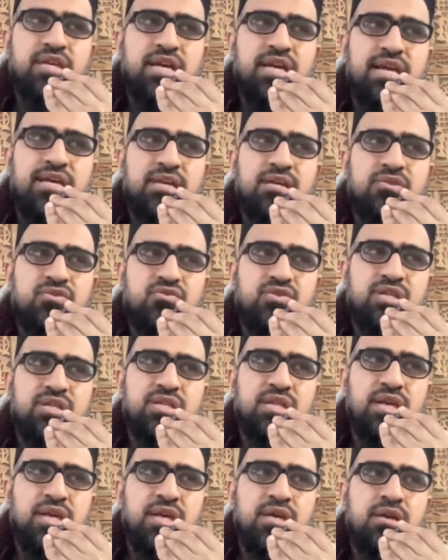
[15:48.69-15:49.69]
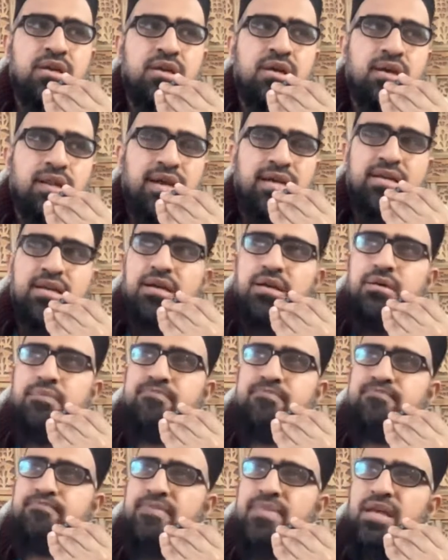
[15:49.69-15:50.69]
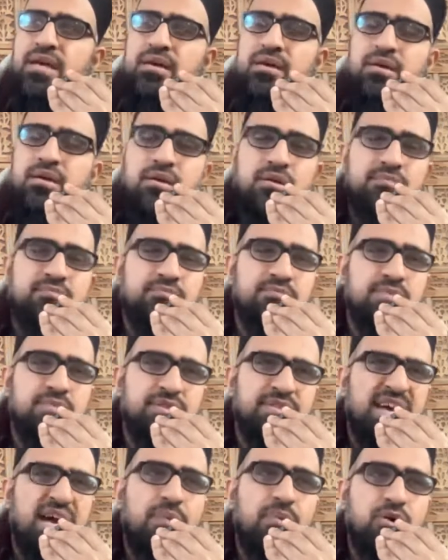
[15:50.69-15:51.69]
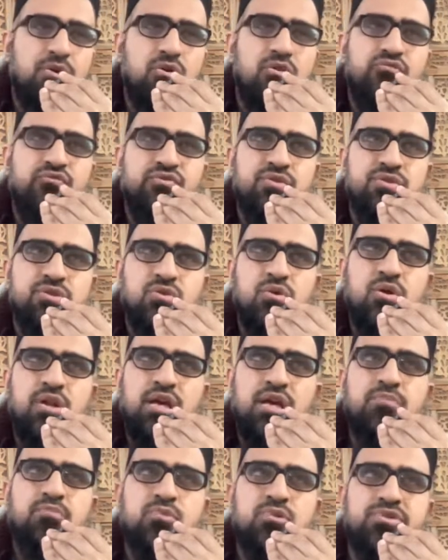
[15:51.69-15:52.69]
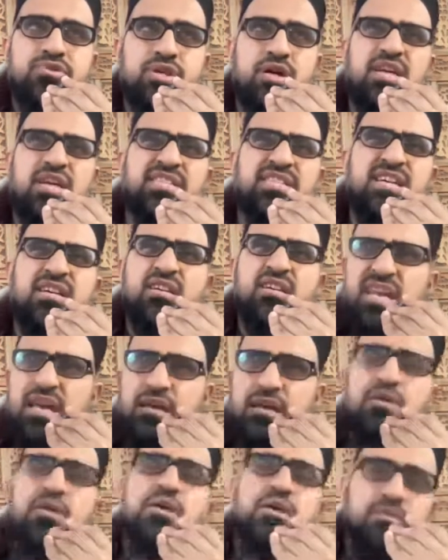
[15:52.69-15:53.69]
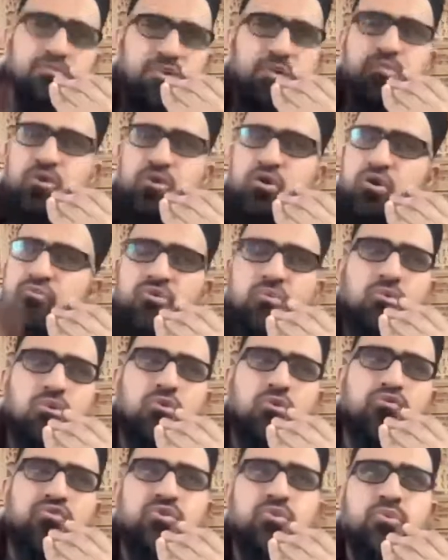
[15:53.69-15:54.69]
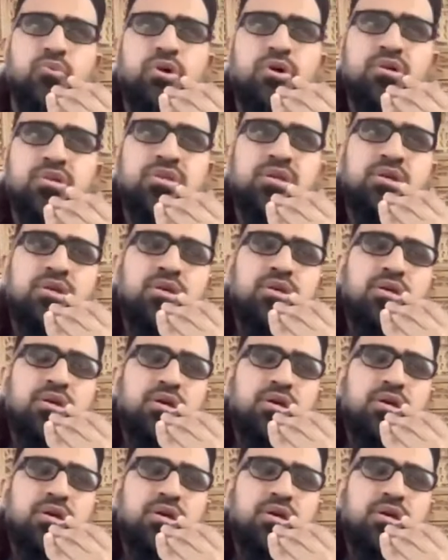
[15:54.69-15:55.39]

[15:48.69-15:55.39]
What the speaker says: They had like a 3-day like a da'wah conference, called like a multaqa. People come from all over the world.